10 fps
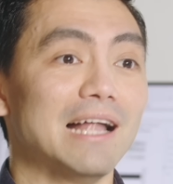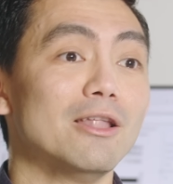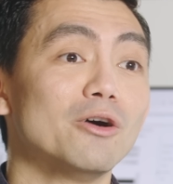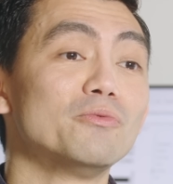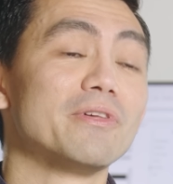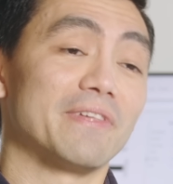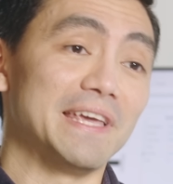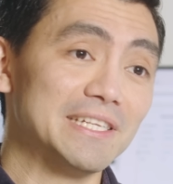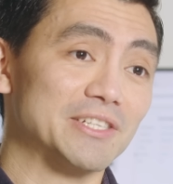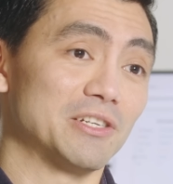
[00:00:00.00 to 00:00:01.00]
Along with
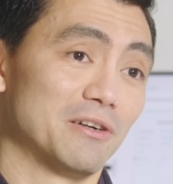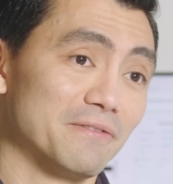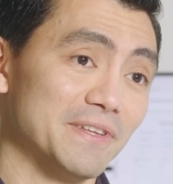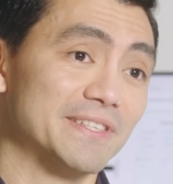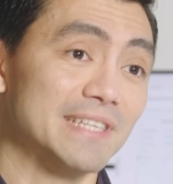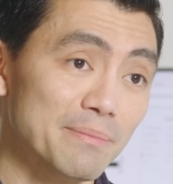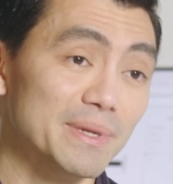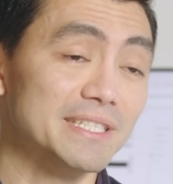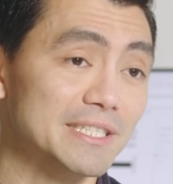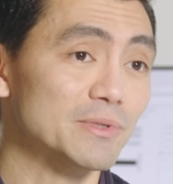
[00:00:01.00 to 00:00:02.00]
each of these ten
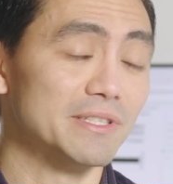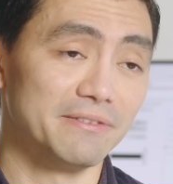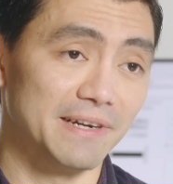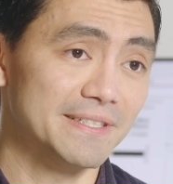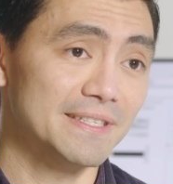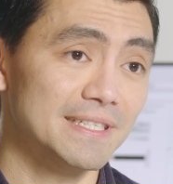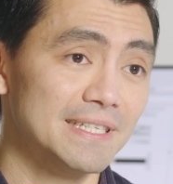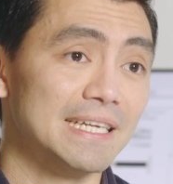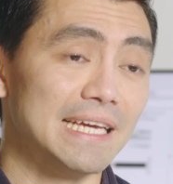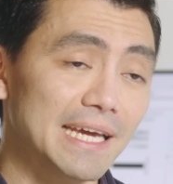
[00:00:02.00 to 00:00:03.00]
base T one L devices,
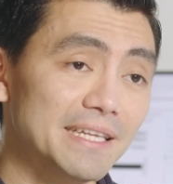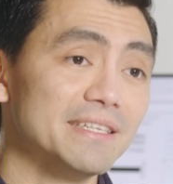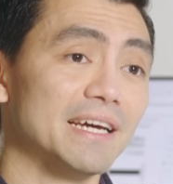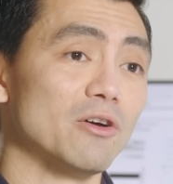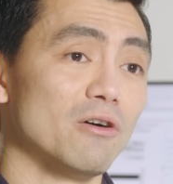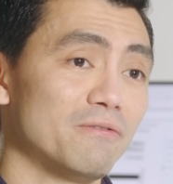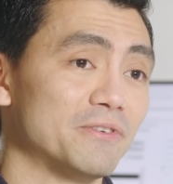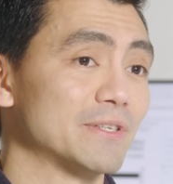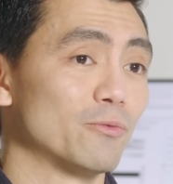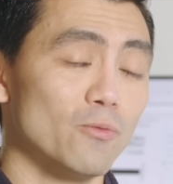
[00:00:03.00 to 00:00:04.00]
A D I
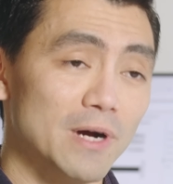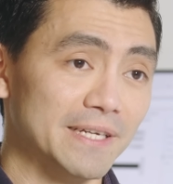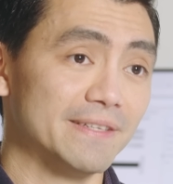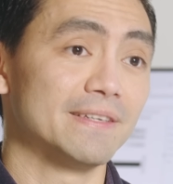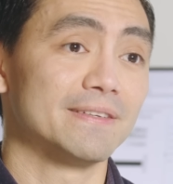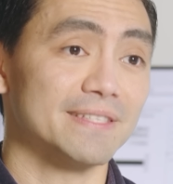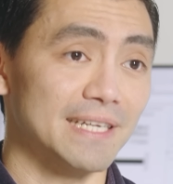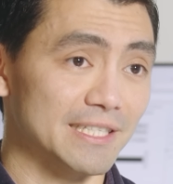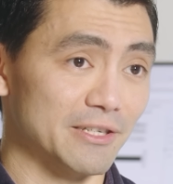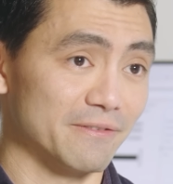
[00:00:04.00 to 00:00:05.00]
offers a wide
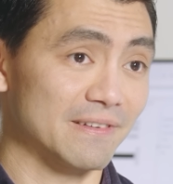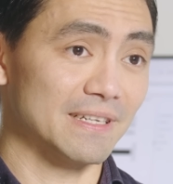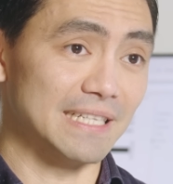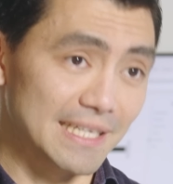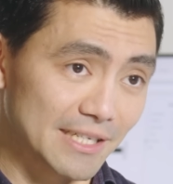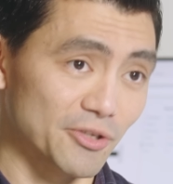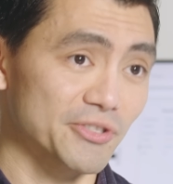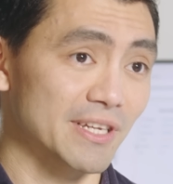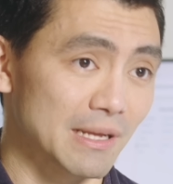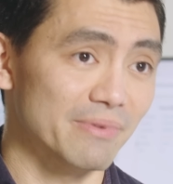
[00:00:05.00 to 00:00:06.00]
set of
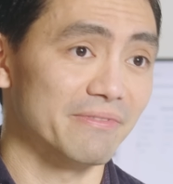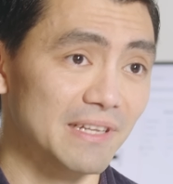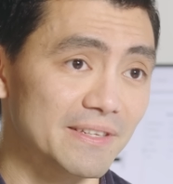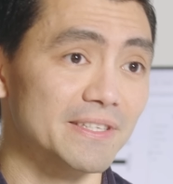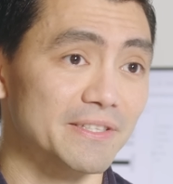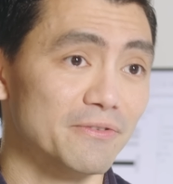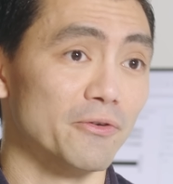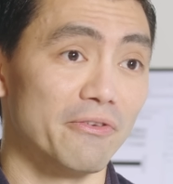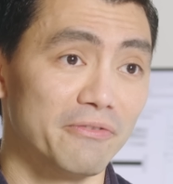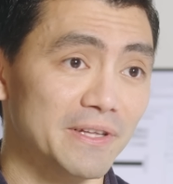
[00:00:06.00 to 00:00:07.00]
diagnostic capabilities
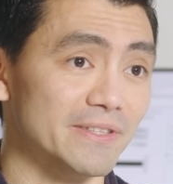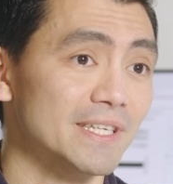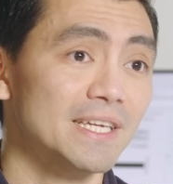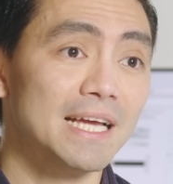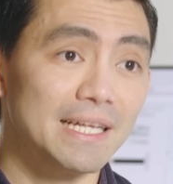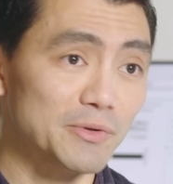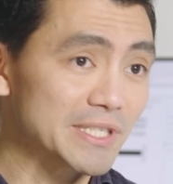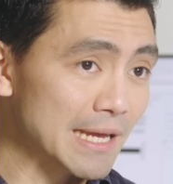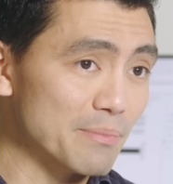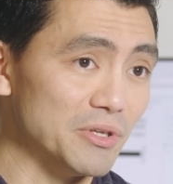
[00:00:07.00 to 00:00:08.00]
for the field,
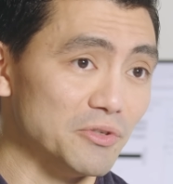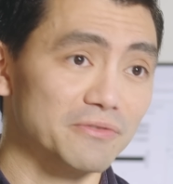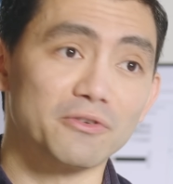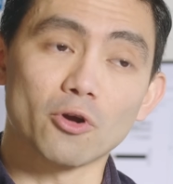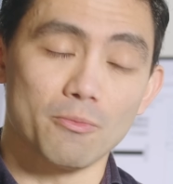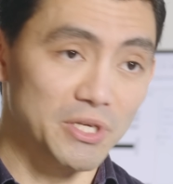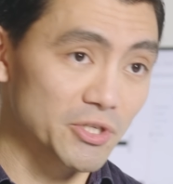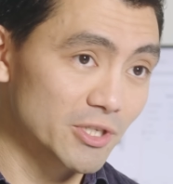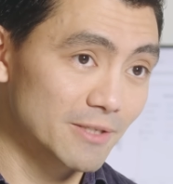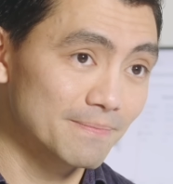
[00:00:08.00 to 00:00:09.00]
which can be used for
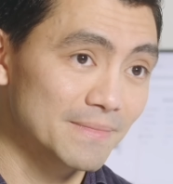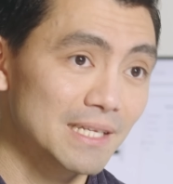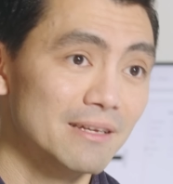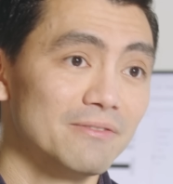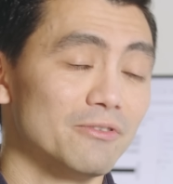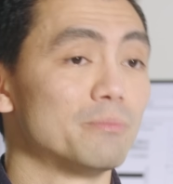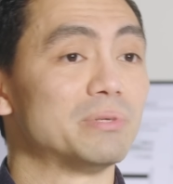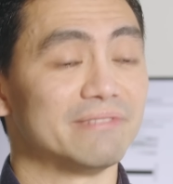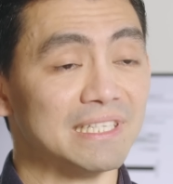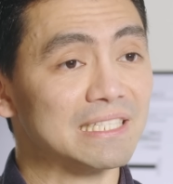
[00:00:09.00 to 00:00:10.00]
commissioning, for
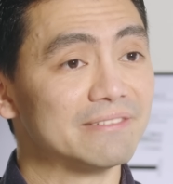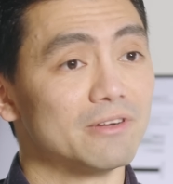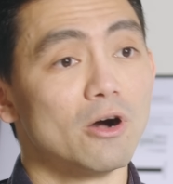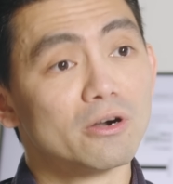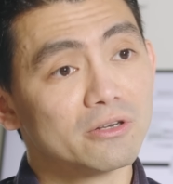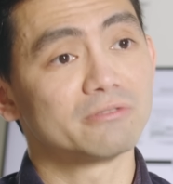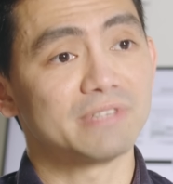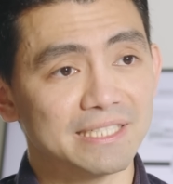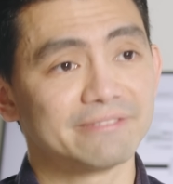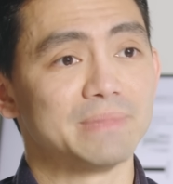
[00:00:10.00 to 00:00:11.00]
preventive or
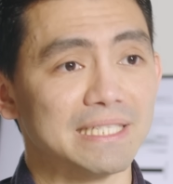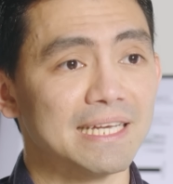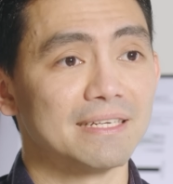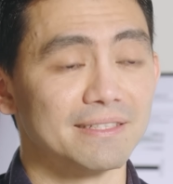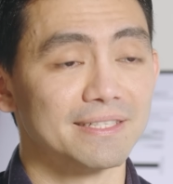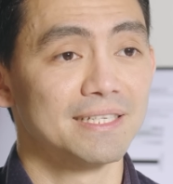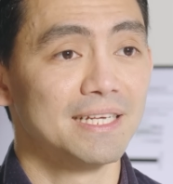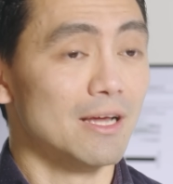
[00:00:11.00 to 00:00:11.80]
corrective maintenance.